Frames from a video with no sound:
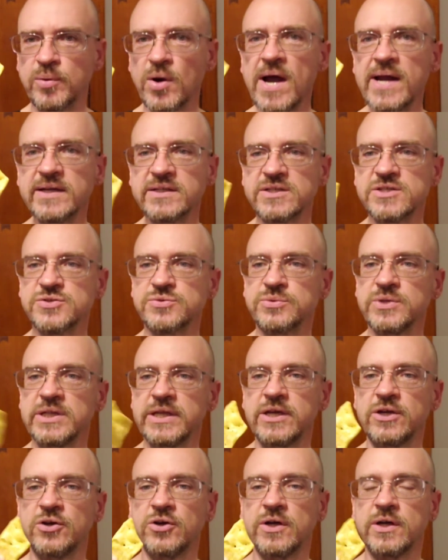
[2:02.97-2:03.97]
product is really
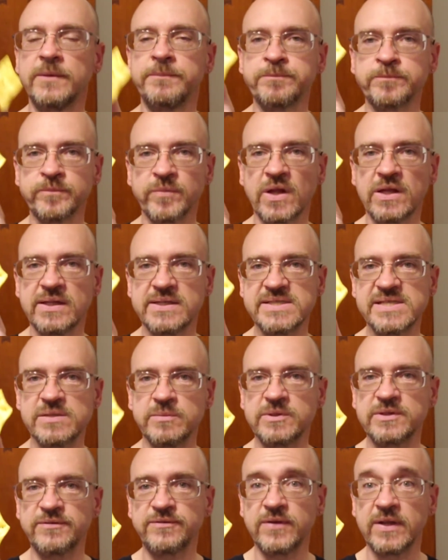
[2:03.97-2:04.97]
good. Let's see
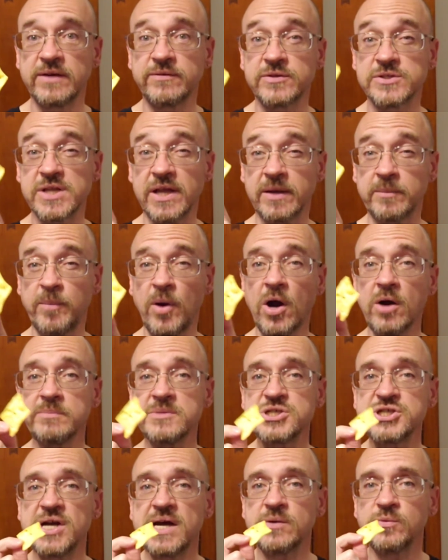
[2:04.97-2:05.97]
what the flavor is like.
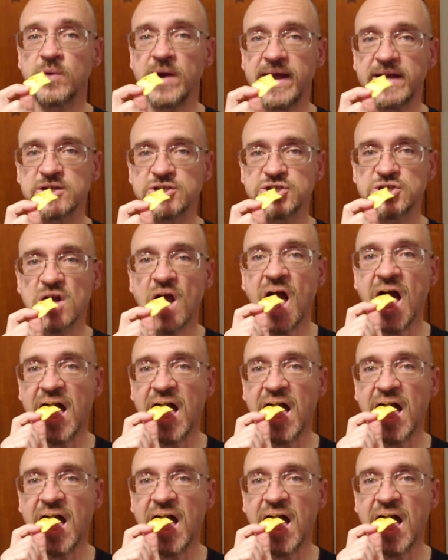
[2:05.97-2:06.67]
Parmesan Ranch.